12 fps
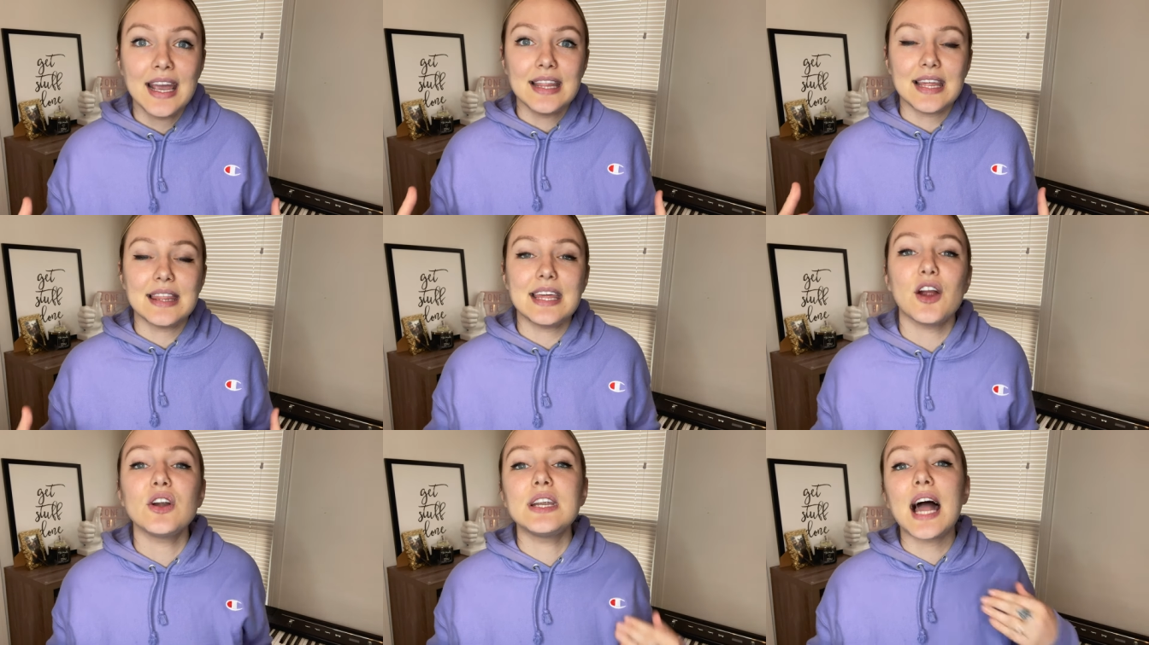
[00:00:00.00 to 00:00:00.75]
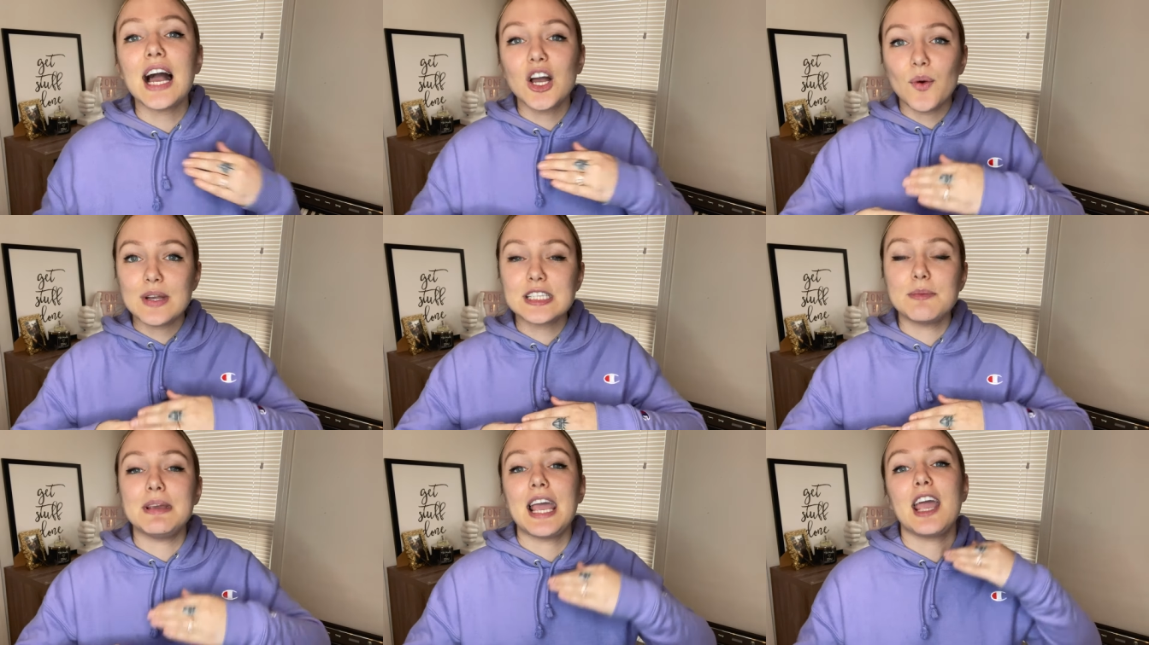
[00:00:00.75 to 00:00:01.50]
that they're not going to
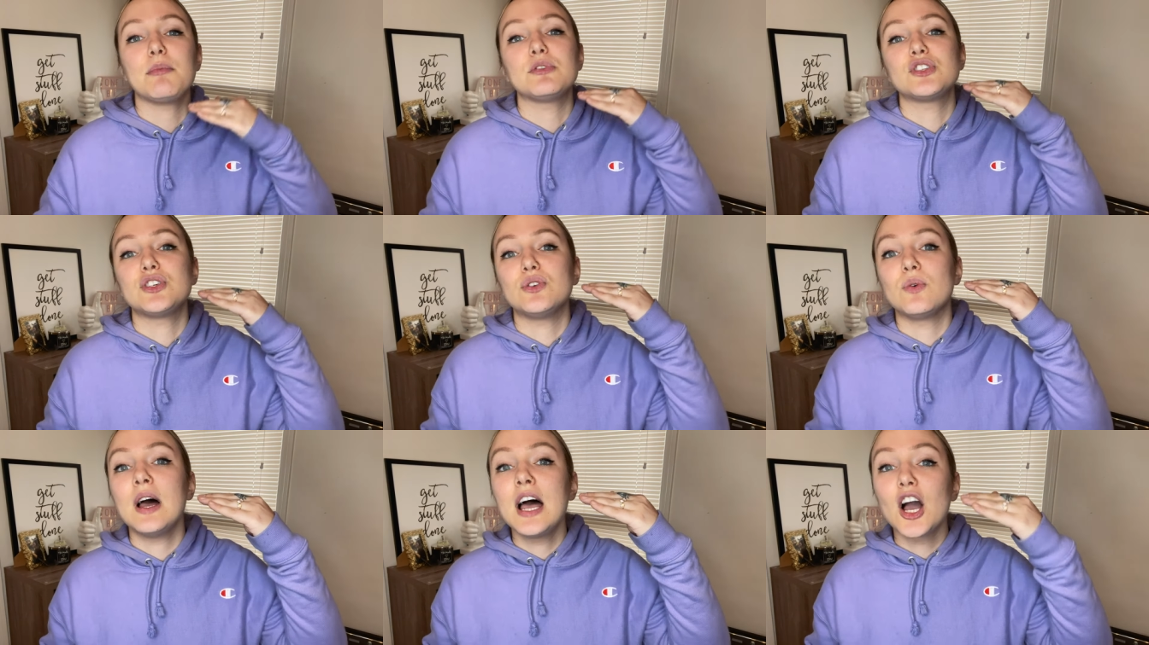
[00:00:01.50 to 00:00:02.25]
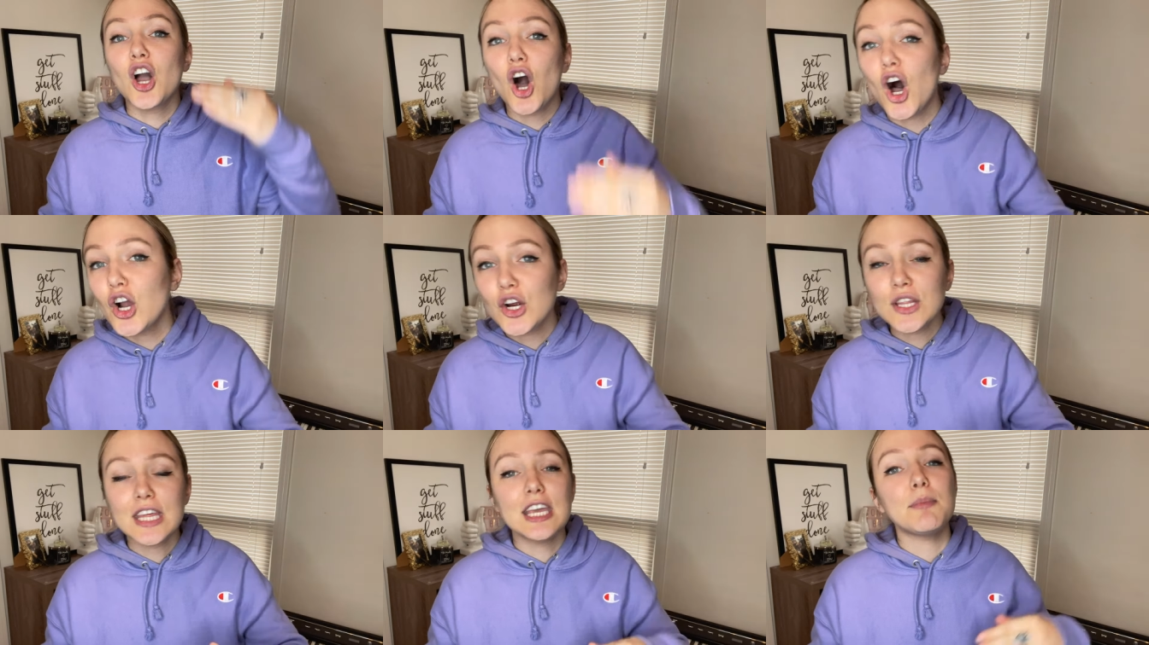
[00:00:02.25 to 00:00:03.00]
be able to conquer
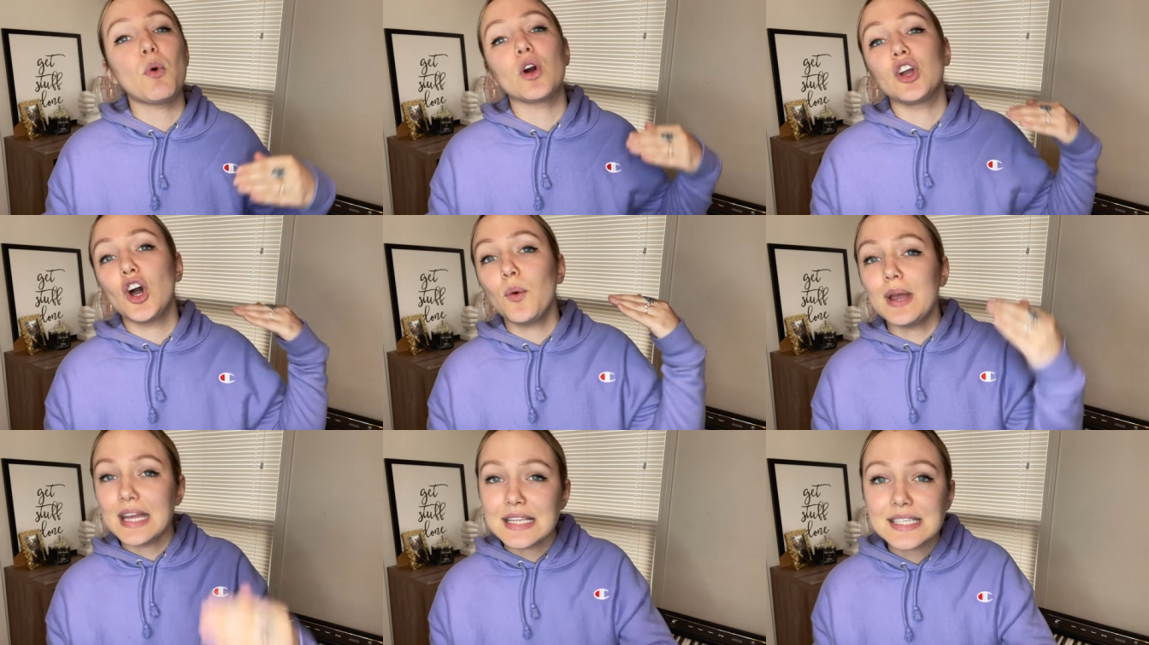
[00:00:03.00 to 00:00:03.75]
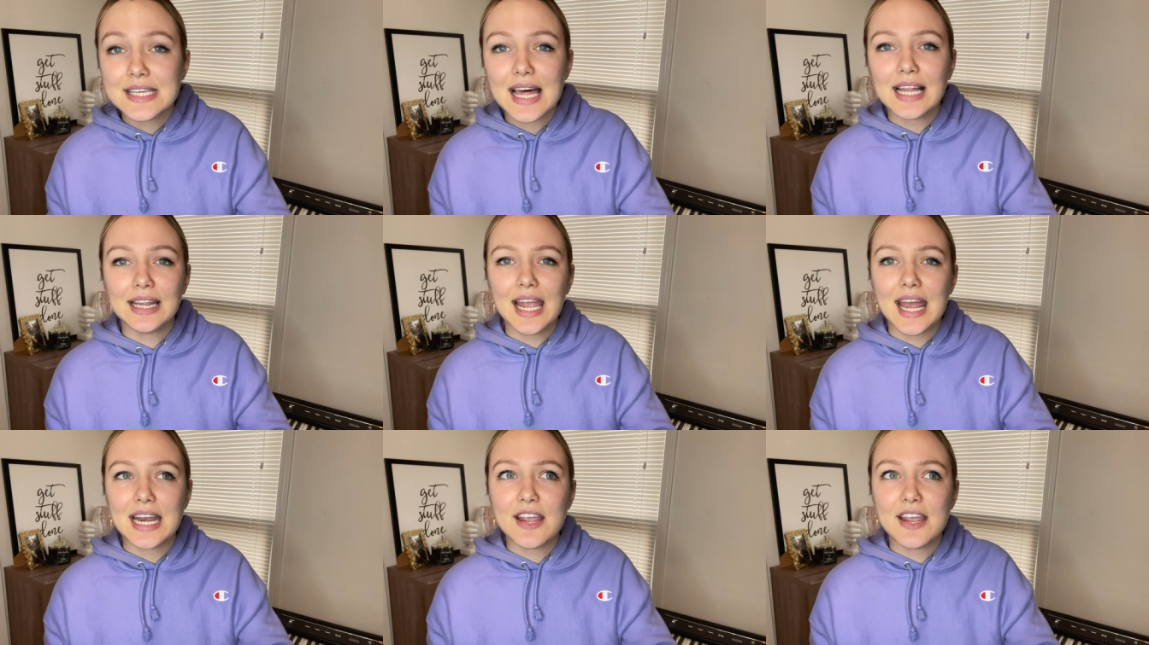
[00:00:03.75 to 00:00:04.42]
them or go into that land,